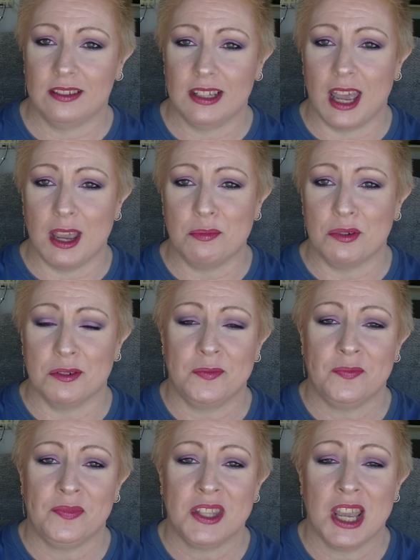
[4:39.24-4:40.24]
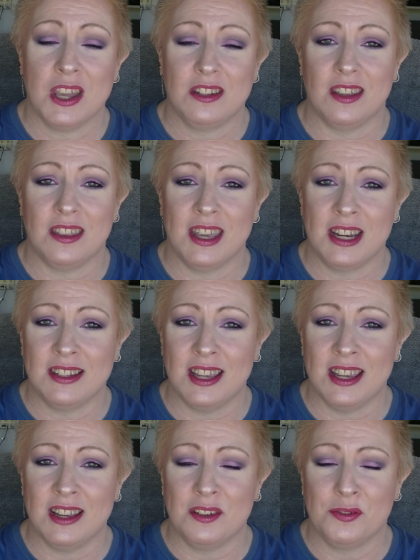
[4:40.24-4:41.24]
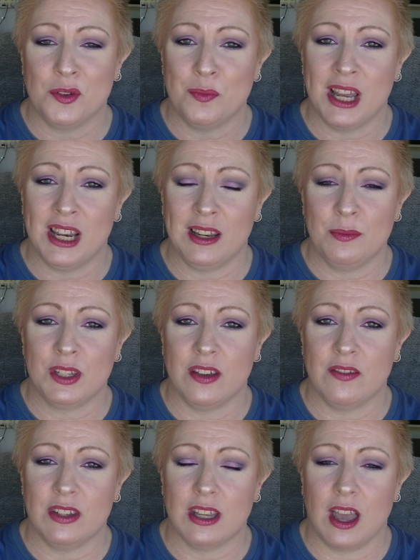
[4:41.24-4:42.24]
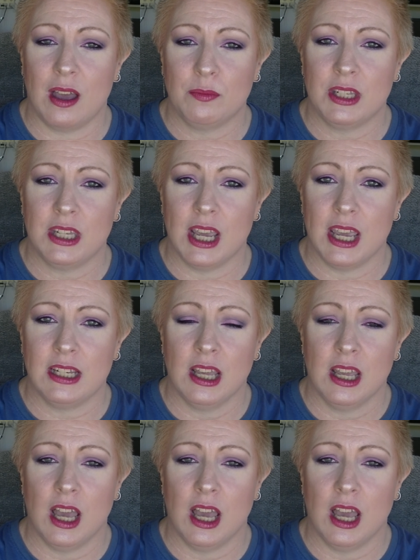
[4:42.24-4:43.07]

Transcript: April. So that is it for my lip service update.